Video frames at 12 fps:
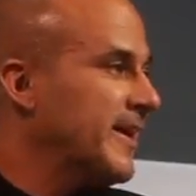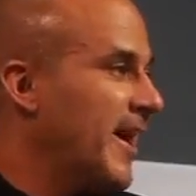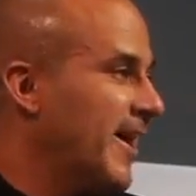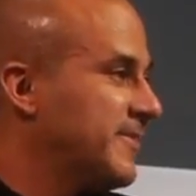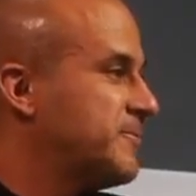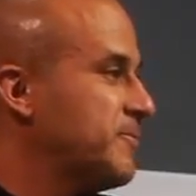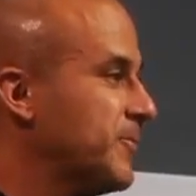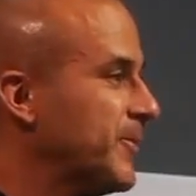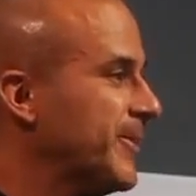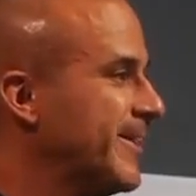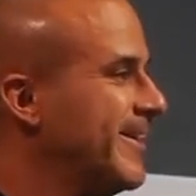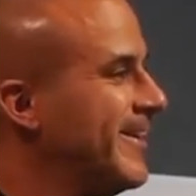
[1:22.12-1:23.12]
God's
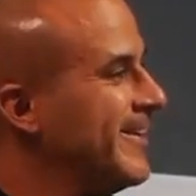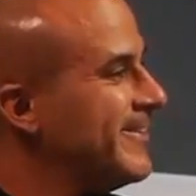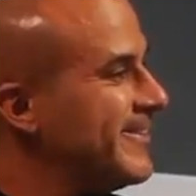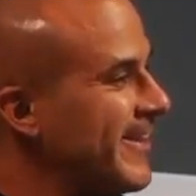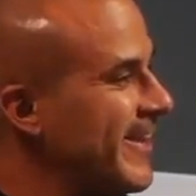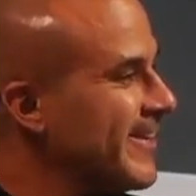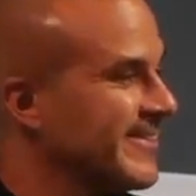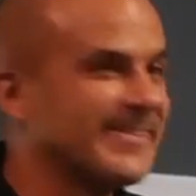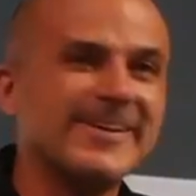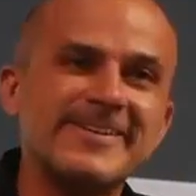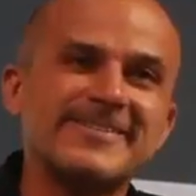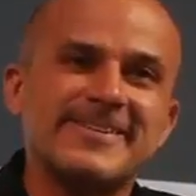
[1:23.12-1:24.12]
word says,
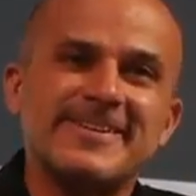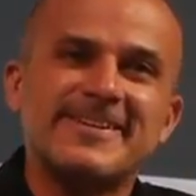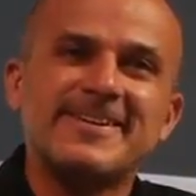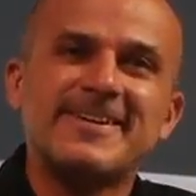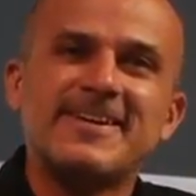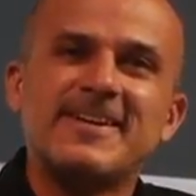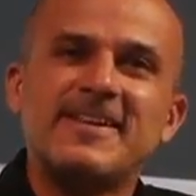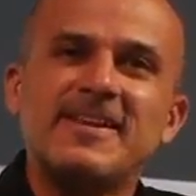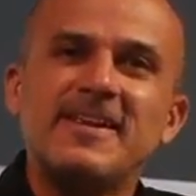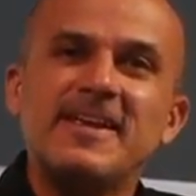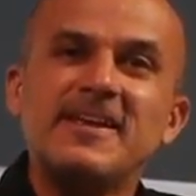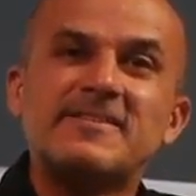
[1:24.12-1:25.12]
does it?
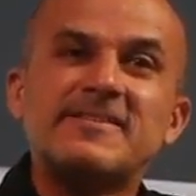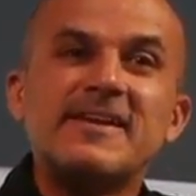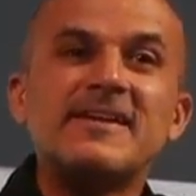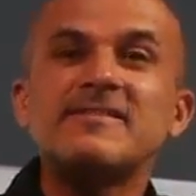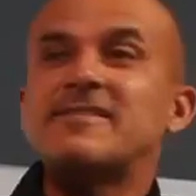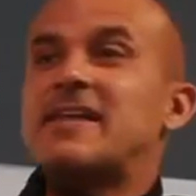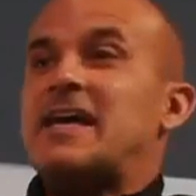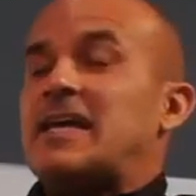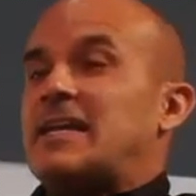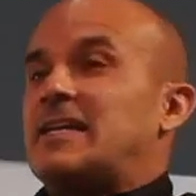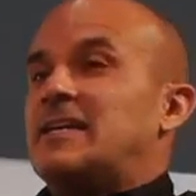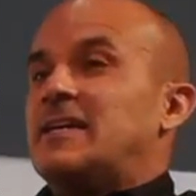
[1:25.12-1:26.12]
It says
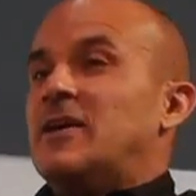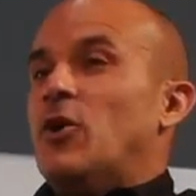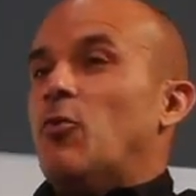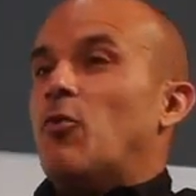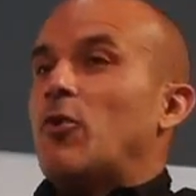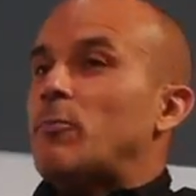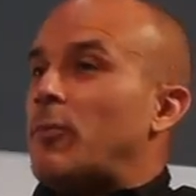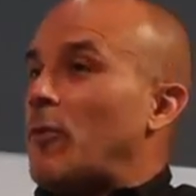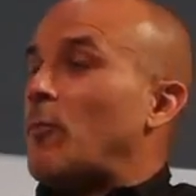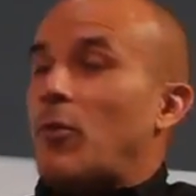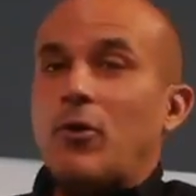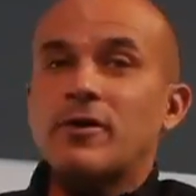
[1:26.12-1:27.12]
that we're
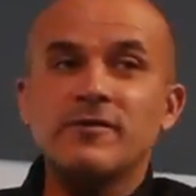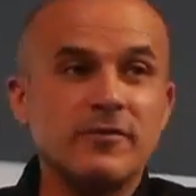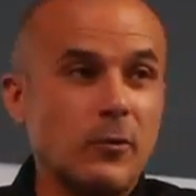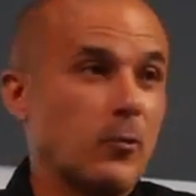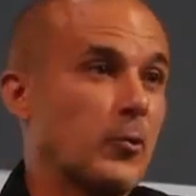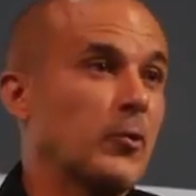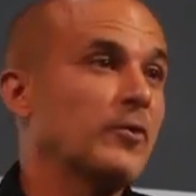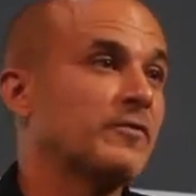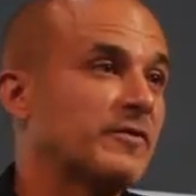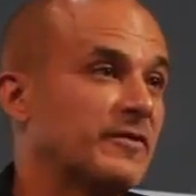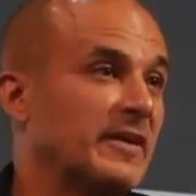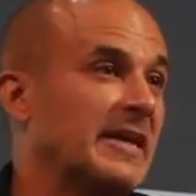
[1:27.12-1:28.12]
born into a world of
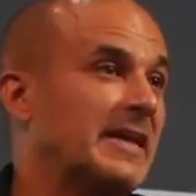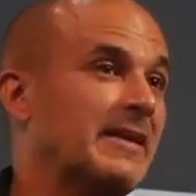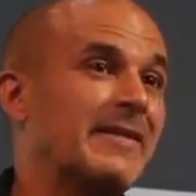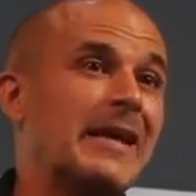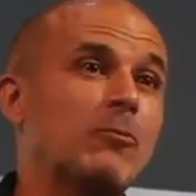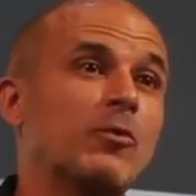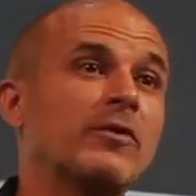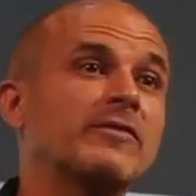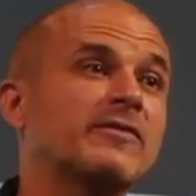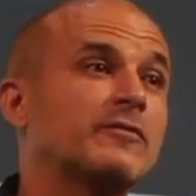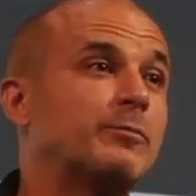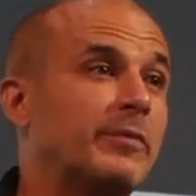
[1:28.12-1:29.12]
sin and that we're
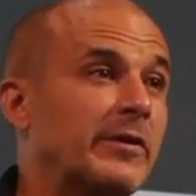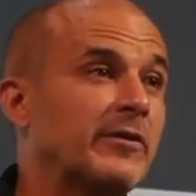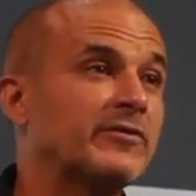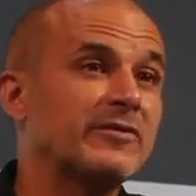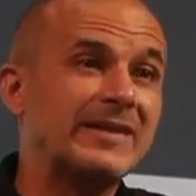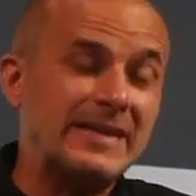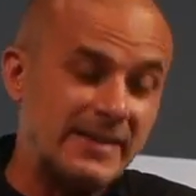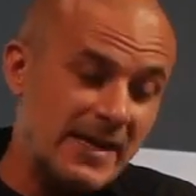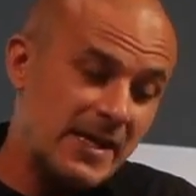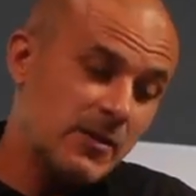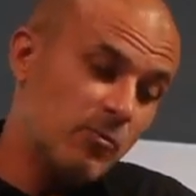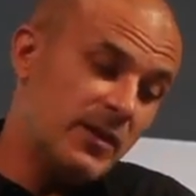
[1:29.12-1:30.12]
spiritually
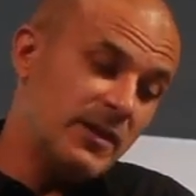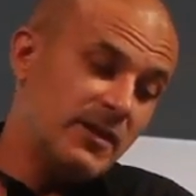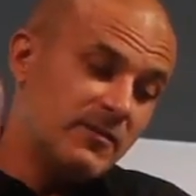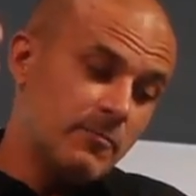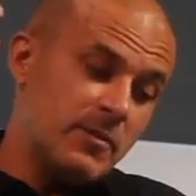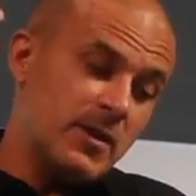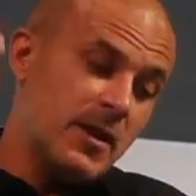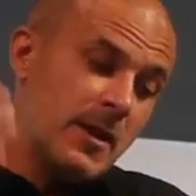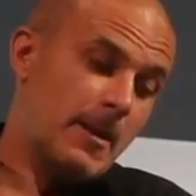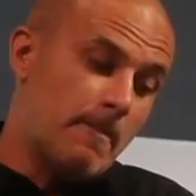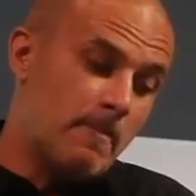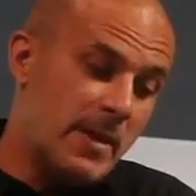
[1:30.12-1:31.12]
dead and we need to be
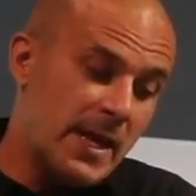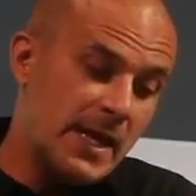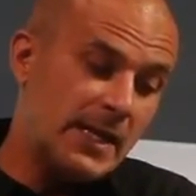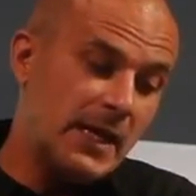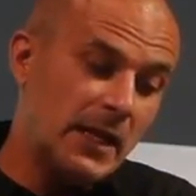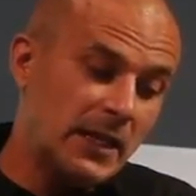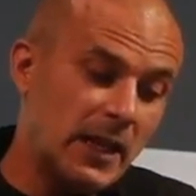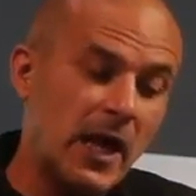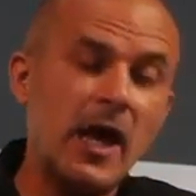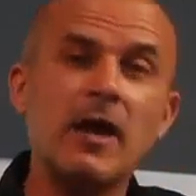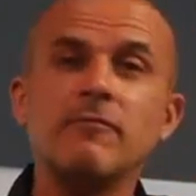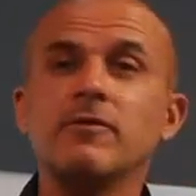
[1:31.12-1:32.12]
made
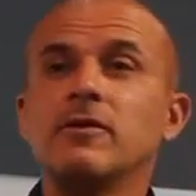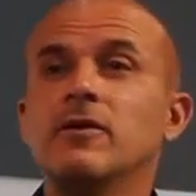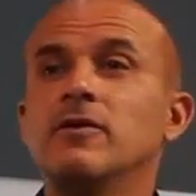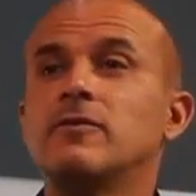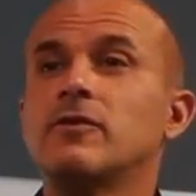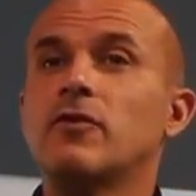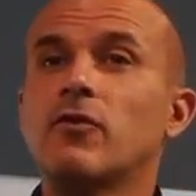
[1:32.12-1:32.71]
alive to